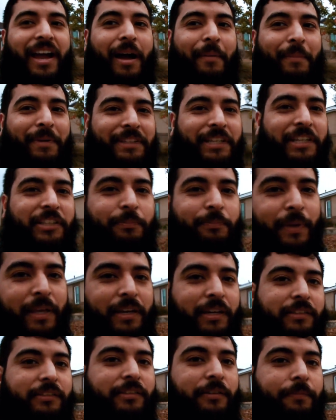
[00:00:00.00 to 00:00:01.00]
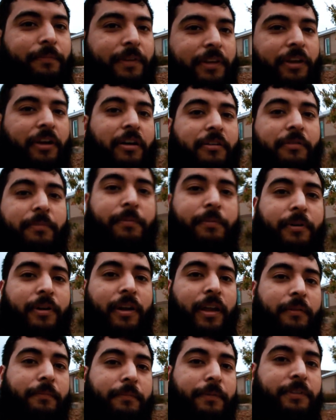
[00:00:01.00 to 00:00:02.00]
I'm Andres Perez, a videographer
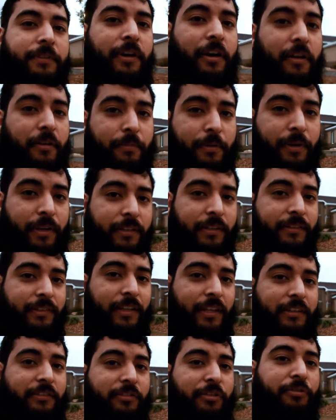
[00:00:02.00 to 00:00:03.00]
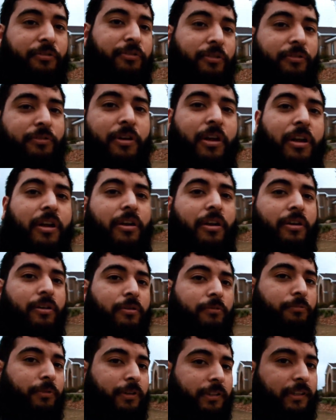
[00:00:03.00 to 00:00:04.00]
and photographer in San Antonio.
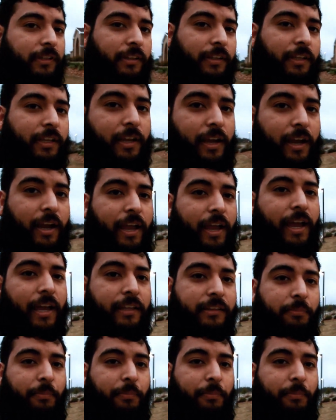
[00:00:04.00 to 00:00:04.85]
Recently, I had